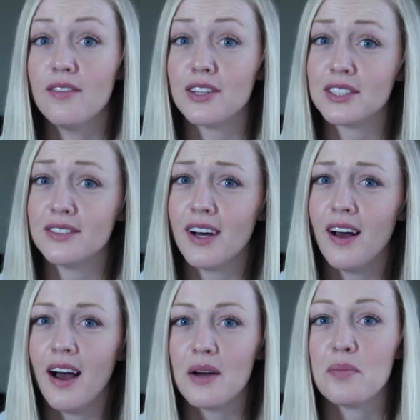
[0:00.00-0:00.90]
First of
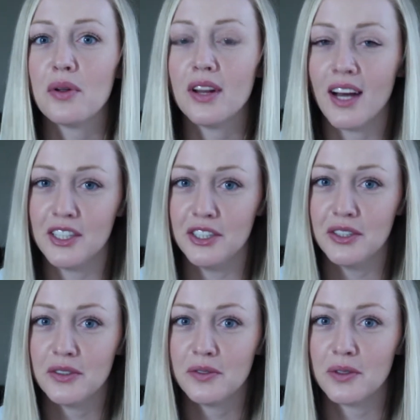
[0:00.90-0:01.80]
all, I applaud
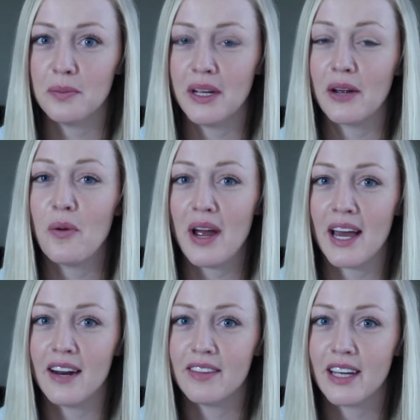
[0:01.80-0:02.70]
you for being way
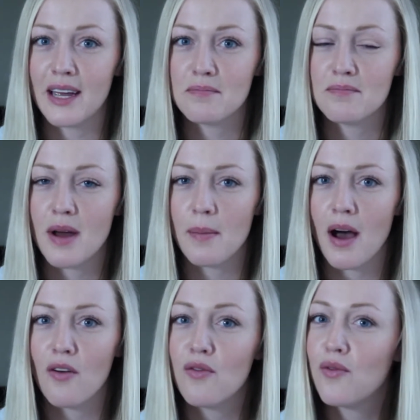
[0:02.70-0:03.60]
ahead of the game.
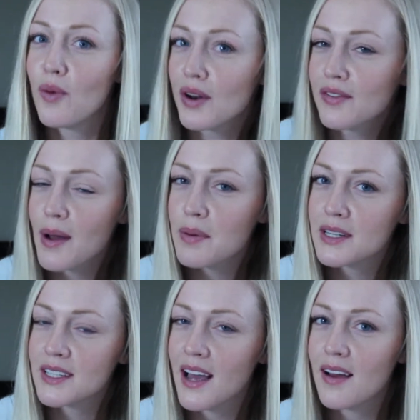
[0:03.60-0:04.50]
About
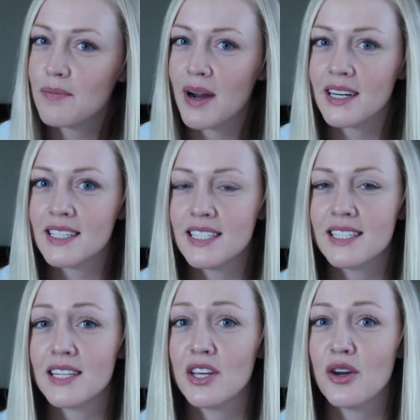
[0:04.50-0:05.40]
45% of
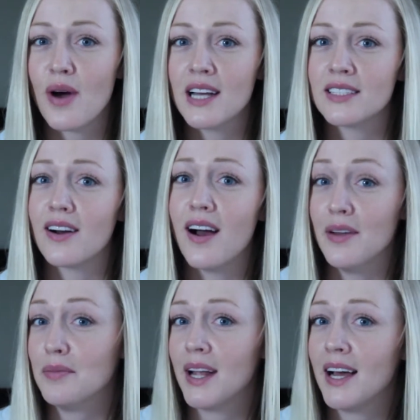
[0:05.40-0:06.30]
pregnancies in the US are
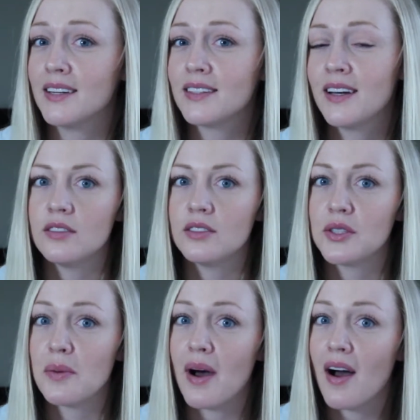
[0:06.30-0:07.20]
unplanned,
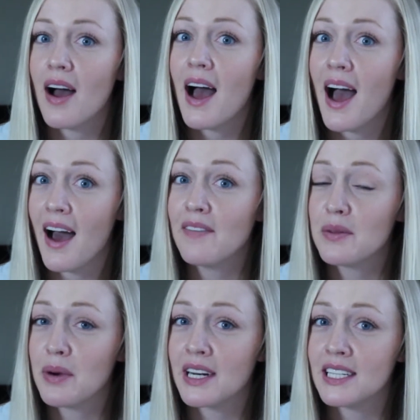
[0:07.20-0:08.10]
so about half
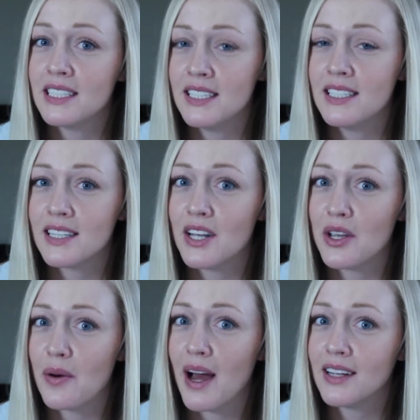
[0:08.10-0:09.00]
the pregnancies in
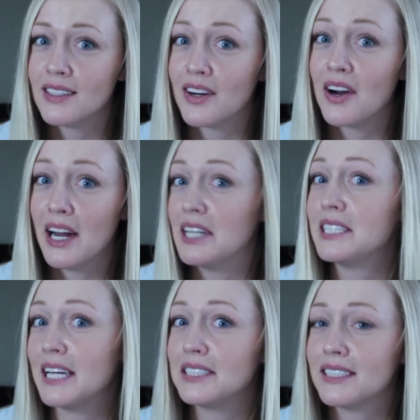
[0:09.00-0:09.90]
the US are
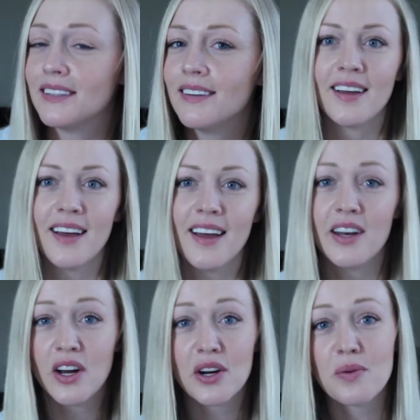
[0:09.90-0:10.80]
unintentional.
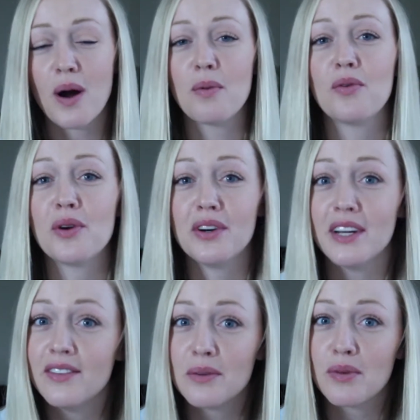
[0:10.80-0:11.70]
And here you are before you're
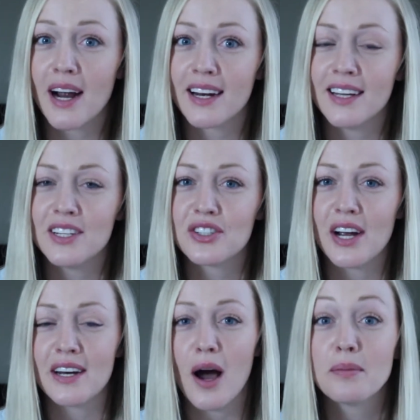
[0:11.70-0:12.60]
even pregnant
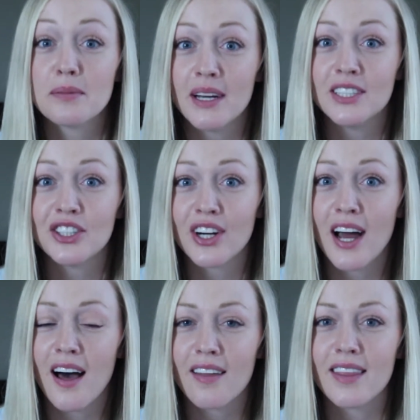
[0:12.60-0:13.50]
trying to optimize your
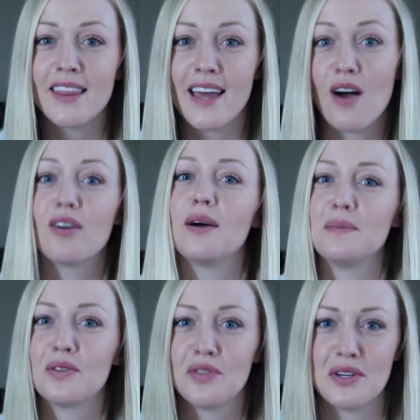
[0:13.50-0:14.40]
health and the
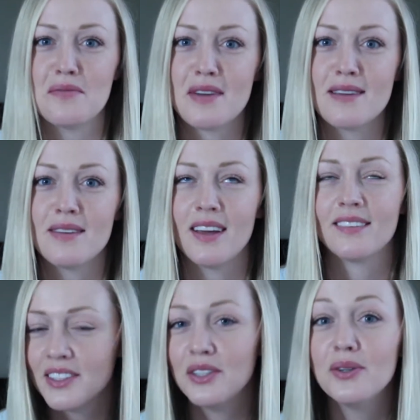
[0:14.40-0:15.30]
outcomes for your baby.
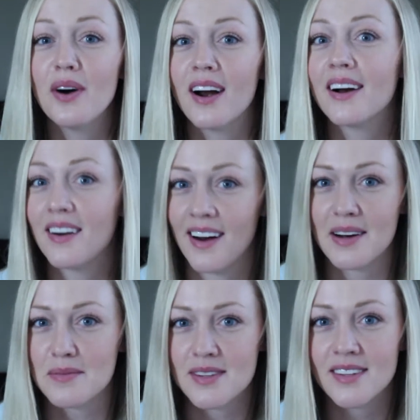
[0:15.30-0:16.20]
You are
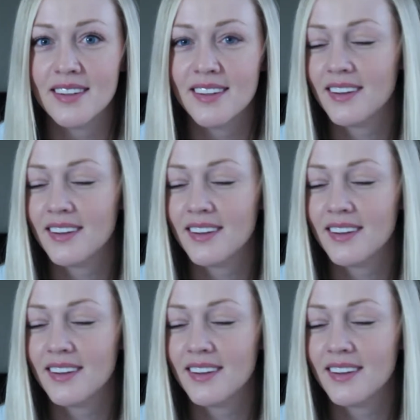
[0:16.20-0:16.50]
incredible.